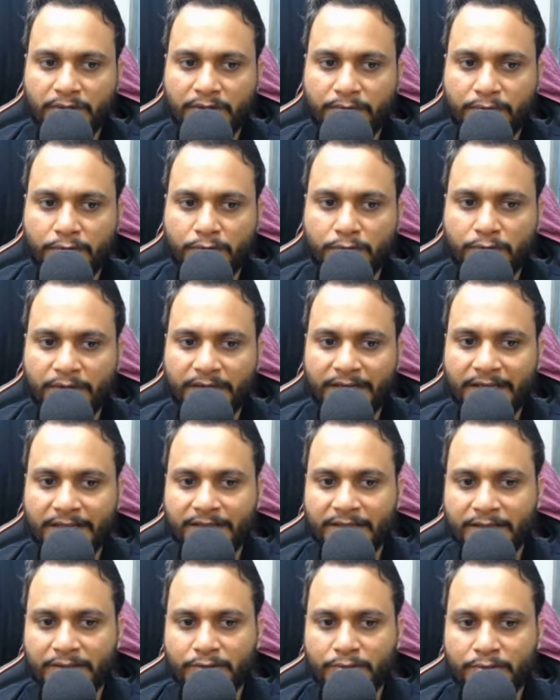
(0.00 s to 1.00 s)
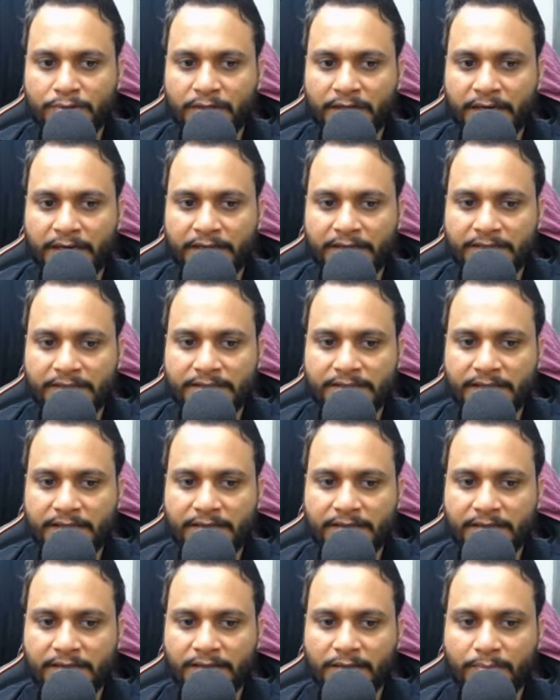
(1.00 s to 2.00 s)
If you go anything to the right hand side,
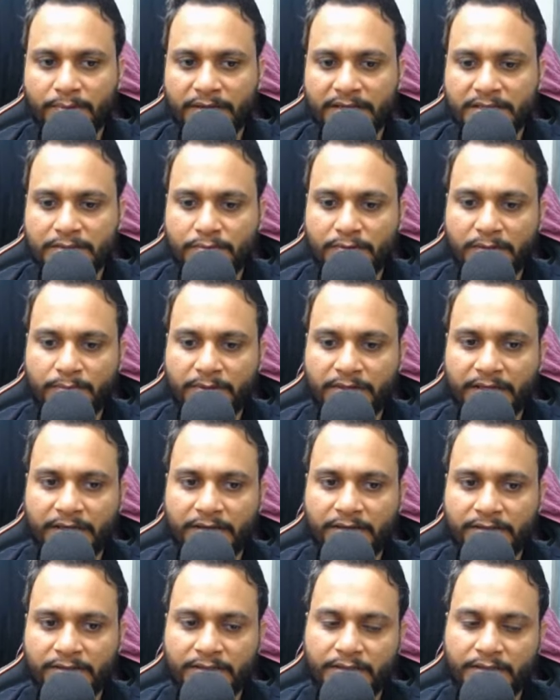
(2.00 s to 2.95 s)
then the price will be greater